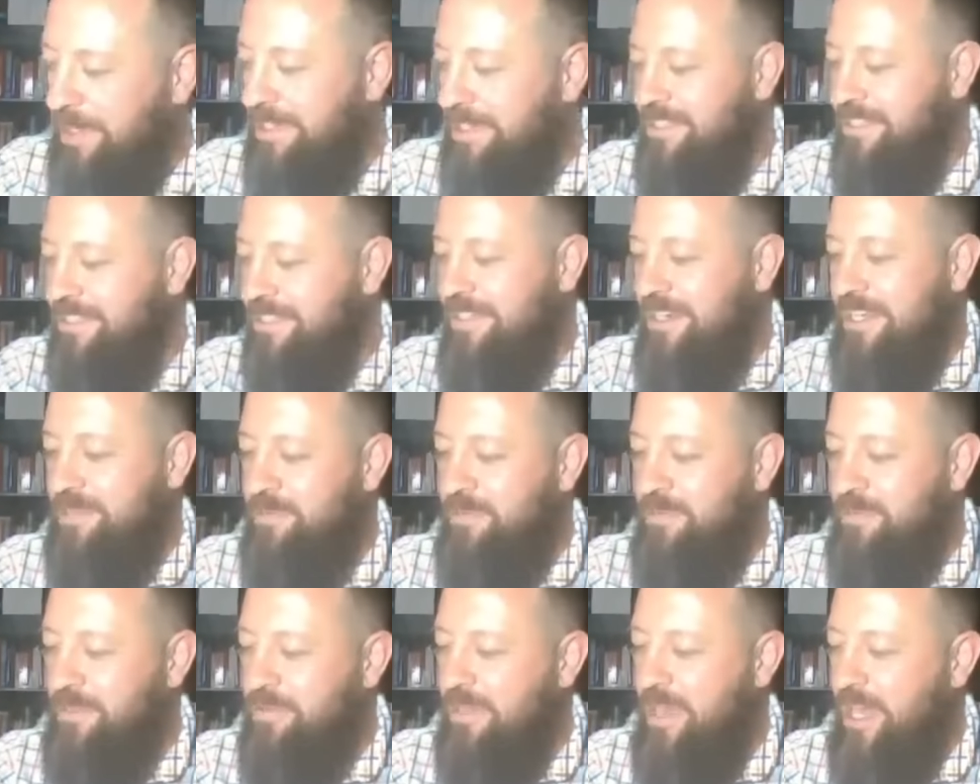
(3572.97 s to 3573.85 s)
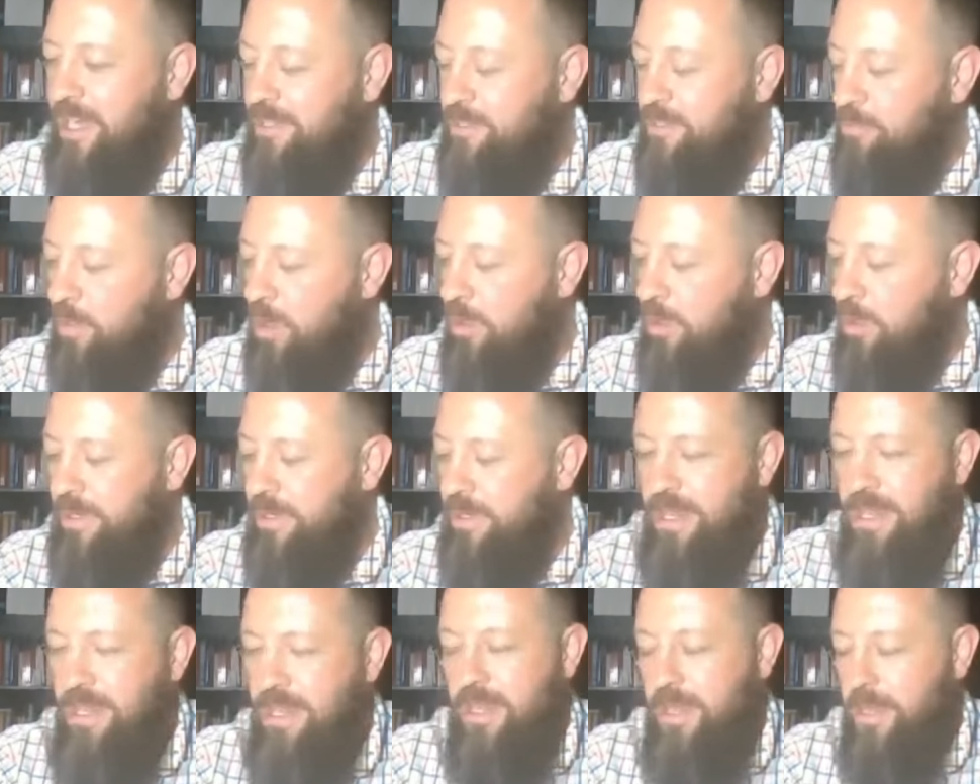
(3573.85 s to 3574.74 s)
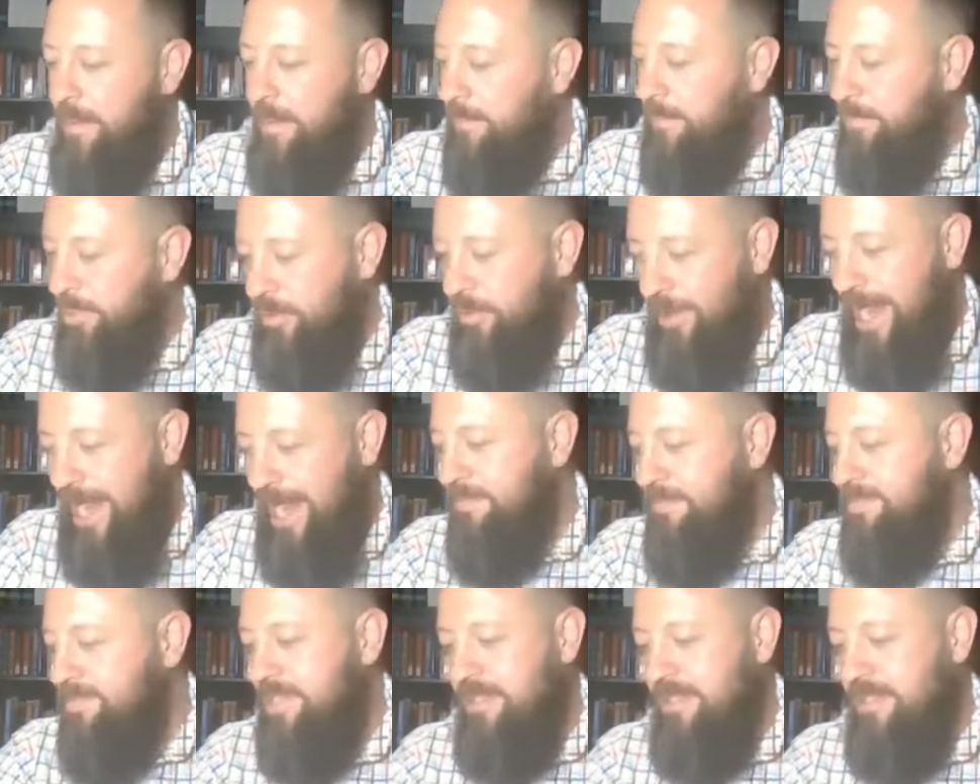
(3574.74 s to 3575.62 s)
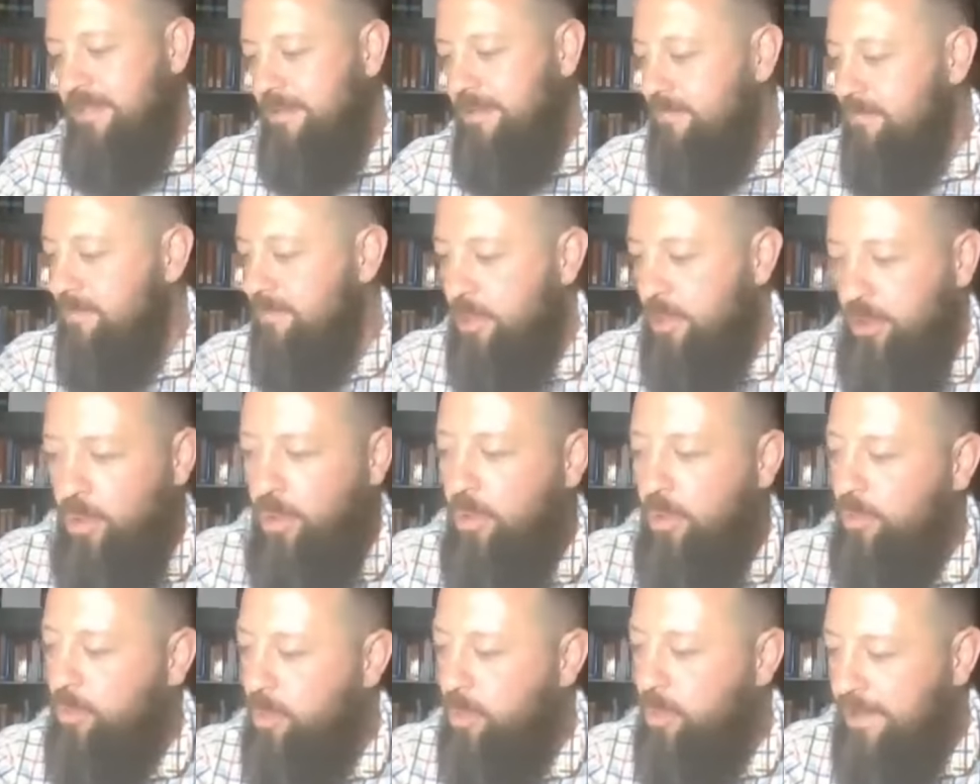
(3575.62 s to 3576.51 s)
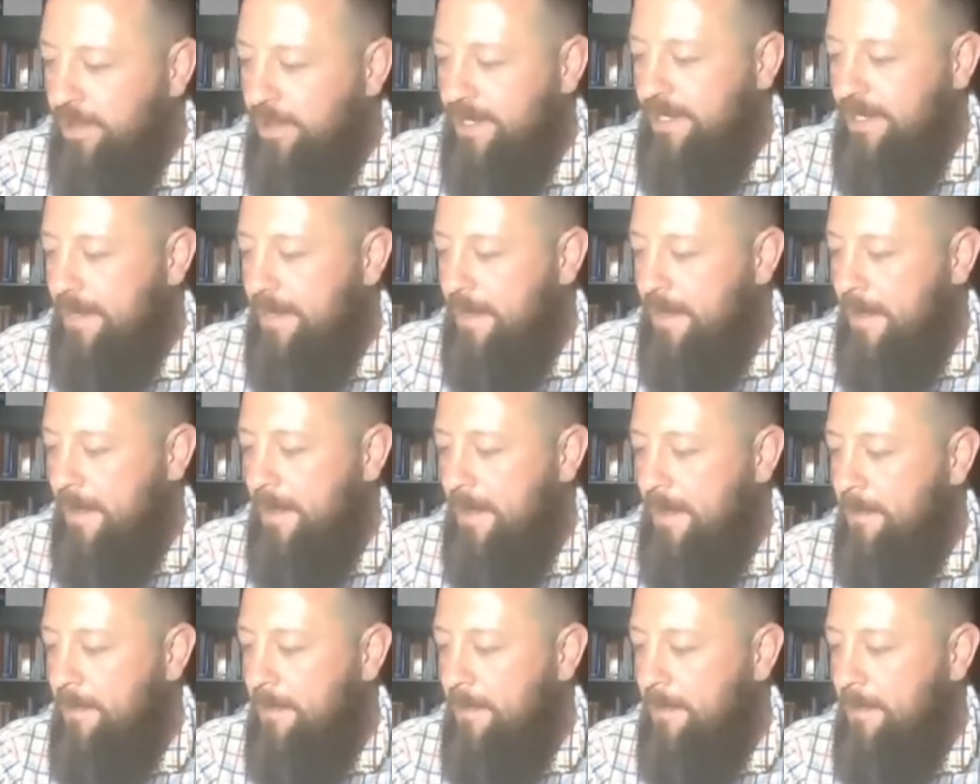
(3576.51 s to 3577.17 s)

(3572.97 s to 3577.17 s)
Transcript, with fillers: want to discuss with you, Dr. Waldron. perhaps, in the Lord willing,